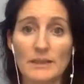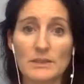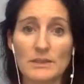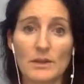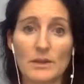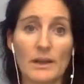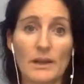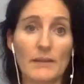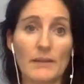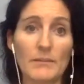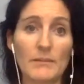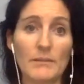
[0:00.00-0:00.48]
So
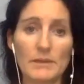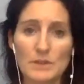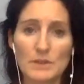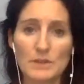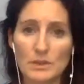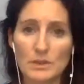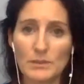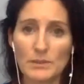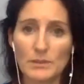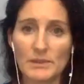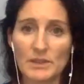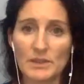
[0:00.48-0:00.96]
I'm
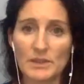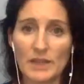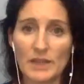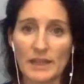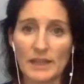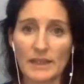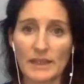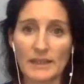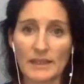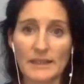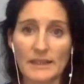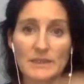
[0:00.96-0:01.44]
assuming,
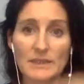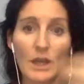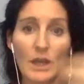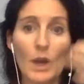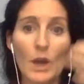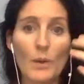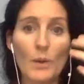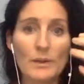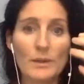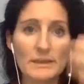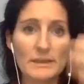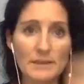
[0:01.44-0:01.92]
Jackie, that's
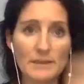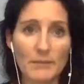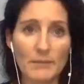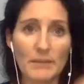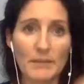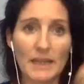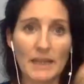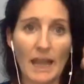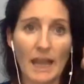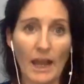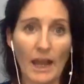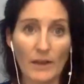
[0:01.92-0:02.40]
when
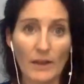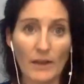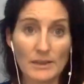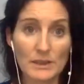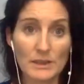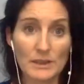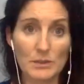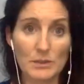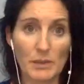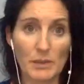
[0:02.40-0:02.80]
somebody else is